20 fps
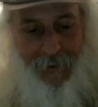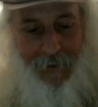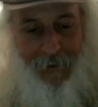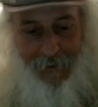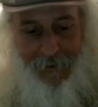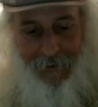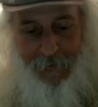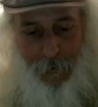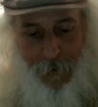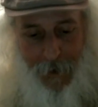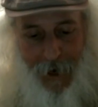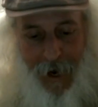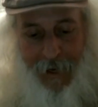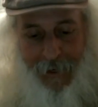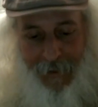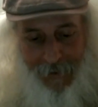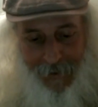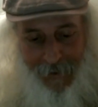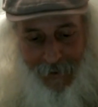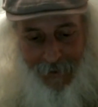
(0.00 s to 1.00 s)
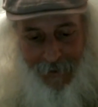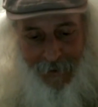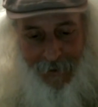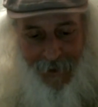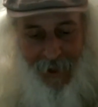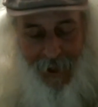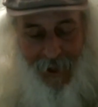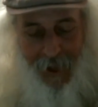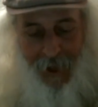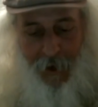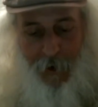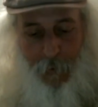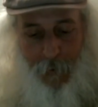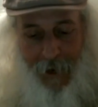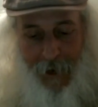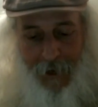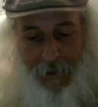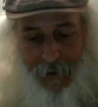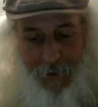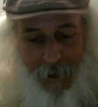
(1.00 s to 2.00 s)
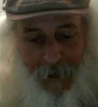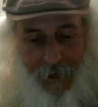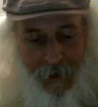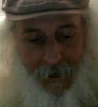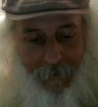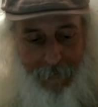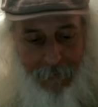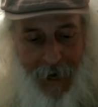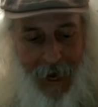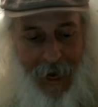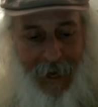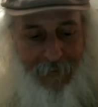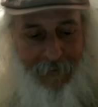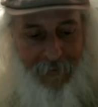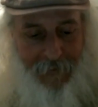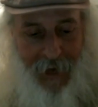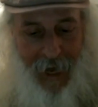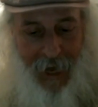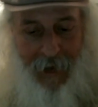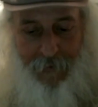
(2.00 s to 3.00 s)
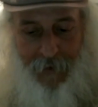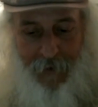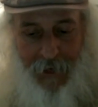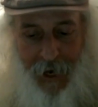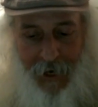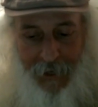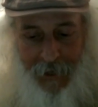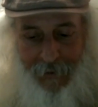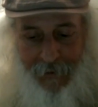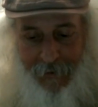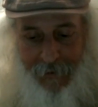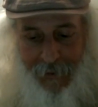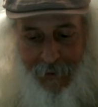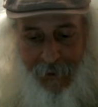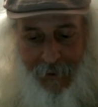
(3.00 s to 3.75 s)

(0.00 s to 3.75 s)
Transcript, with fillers: Right. Well, um, I've I've gotten